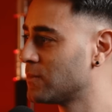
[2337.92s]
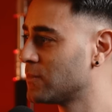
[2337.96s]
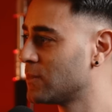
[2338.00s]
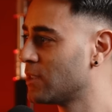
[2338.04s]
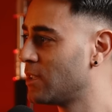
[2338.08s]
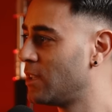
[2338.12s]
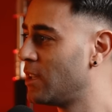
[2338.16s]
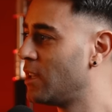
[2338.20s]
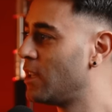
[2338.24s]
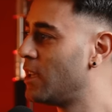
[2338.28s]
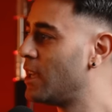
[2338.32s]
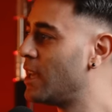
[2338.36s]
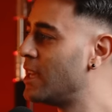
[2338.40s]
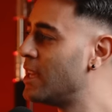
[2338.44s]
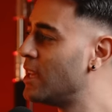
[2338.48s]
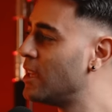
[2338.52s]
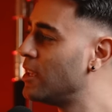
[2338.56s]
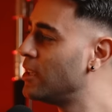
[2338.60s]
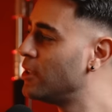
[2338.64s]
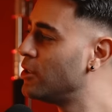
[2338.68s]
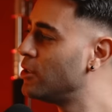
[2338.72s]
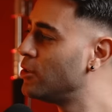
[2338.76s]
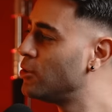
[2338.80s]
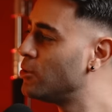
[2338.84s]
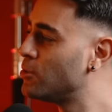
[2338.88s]
Yeah, I've been a few
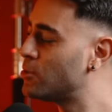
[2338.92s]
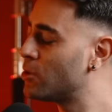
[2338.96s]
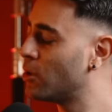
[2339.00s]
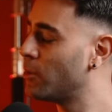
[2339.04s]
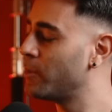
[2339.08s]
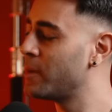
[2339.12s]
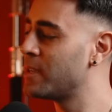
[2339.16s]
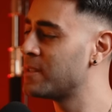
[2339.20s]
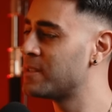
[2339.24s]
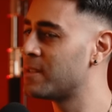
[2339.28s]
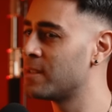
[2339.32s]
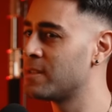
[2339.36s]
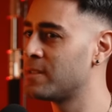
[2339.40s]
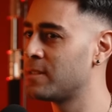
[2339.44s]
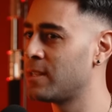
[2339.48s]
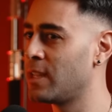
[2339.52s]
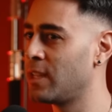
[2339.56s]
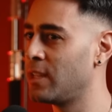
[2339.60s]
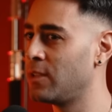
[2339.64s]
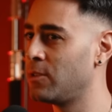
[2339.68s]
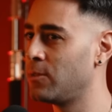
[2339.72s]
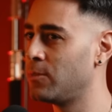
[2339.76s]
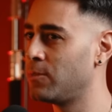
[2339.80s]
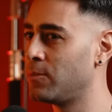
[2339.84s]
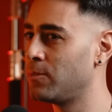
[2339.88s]
times. You told me it's the
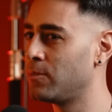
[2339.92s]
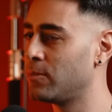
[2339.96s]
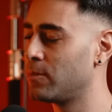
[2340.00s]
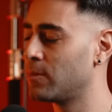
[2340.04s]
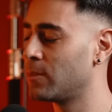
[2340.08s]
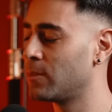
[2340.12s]
same